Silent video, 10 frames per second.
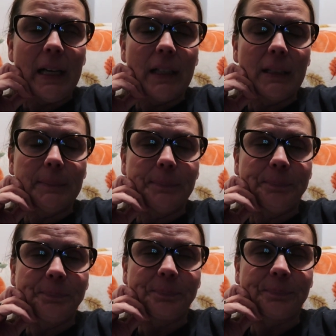
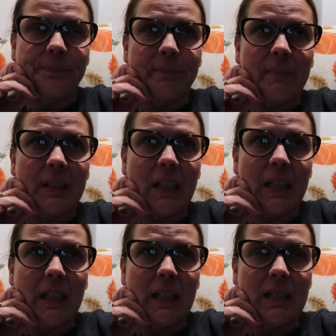Um,
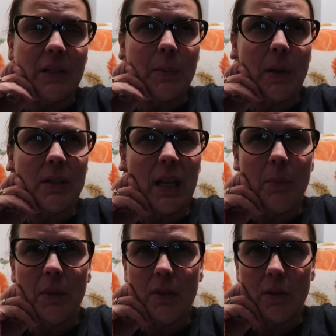and he's about
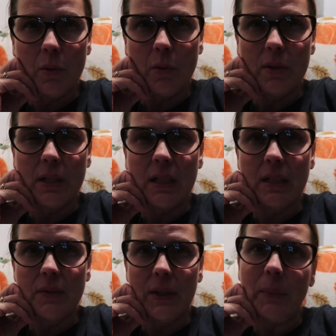10 months old and
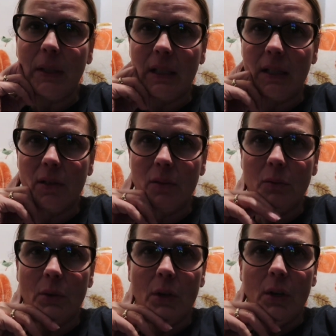his family needed
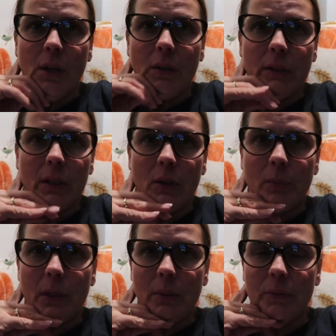to
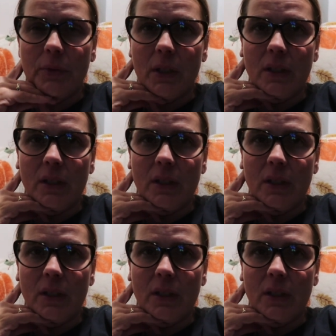rehome him for